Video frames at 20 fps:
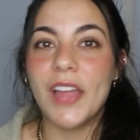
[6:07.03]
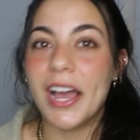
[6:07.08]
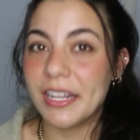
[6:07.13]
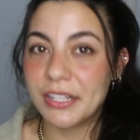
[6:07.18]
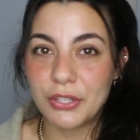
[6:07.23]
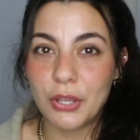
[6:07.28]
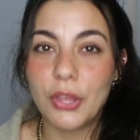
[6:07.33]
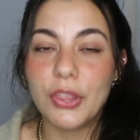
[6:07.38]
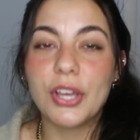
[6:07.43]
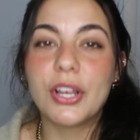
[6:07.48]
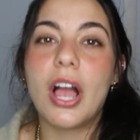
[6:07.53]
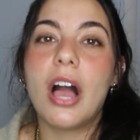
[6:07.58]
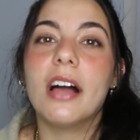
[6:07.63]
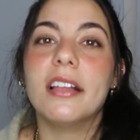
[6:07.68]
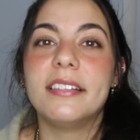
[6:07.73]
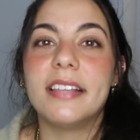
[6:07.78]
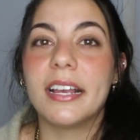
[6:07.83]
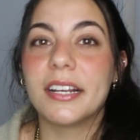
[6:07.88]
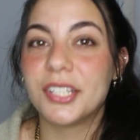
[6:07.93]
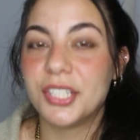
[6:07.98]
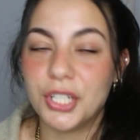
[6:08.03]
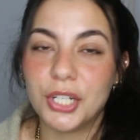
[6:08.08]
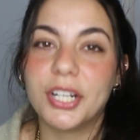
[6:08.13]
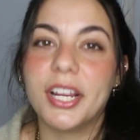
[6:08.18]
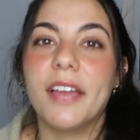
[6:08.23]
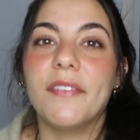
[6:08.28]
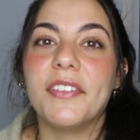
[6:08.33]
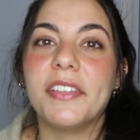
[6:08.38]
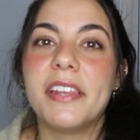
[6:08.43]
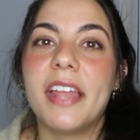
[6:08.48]
that's all the context you're
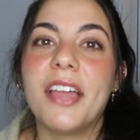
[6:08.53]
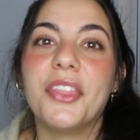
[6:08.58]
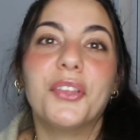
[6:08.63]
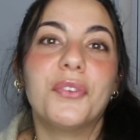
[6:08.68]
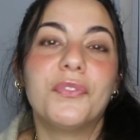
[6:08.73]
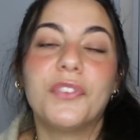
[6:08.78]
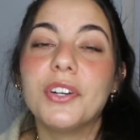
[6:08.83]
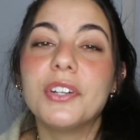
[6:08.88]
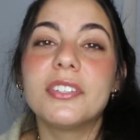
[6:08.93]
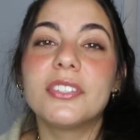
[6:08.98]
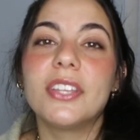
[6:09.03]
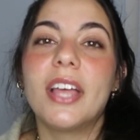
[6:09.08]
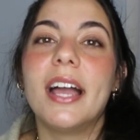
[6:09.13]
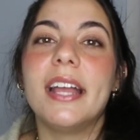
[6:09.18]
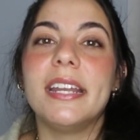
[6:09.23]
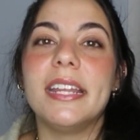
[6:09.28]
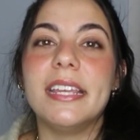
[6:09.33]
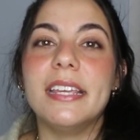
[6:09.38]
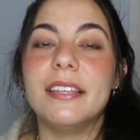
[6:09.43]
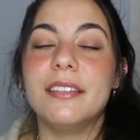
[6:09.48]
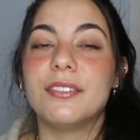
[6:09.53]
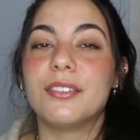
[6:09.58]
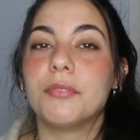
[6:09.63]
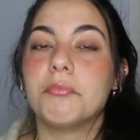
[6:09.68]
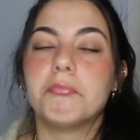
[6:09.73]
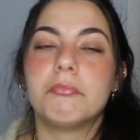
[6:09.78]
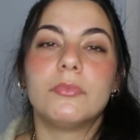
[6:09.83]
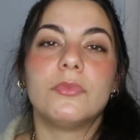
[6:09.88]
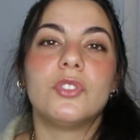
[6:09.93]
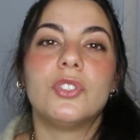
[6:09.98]
given. And the first line is,
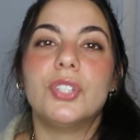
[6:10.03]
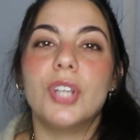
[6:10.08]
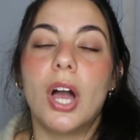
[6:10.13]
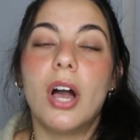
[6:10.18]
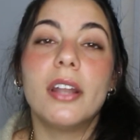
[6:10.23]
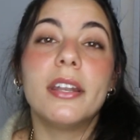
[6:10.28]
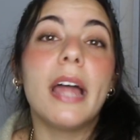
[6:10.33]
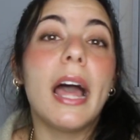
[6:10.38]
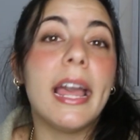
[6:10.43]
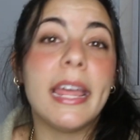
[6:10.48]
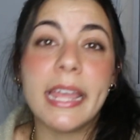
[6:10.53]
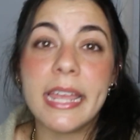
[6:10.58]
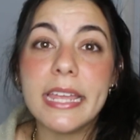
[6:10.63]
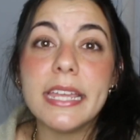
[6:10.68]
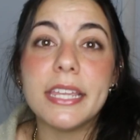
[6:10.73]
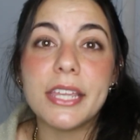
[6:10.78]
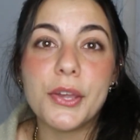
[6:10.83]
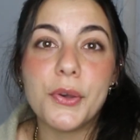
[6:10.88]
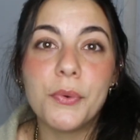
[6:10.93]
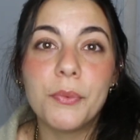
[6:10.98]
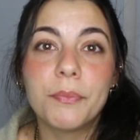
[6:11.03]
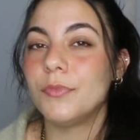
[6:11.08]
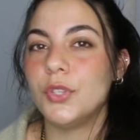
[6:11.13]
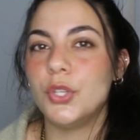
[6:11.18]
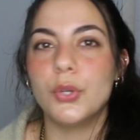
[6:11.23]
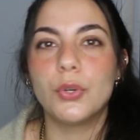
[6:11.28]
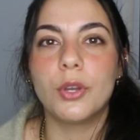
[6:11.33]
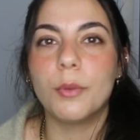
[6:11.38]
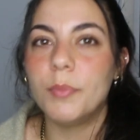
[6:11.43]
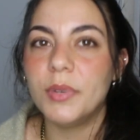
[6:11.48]
"John, I hate you."
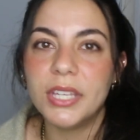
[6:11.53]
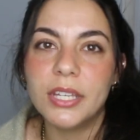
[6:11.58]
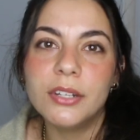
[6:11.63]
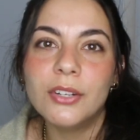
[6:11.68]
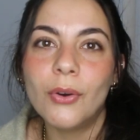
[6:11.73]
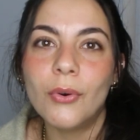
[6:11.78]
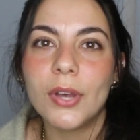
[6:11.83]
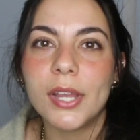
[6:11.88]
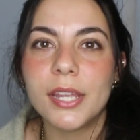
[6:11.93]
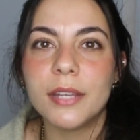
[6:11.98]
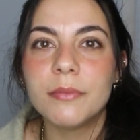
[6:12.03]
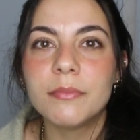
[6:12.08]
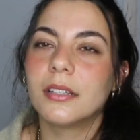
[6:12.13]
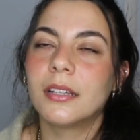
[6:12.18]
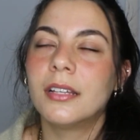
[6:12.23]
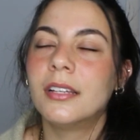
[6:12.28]
You could be annoyed.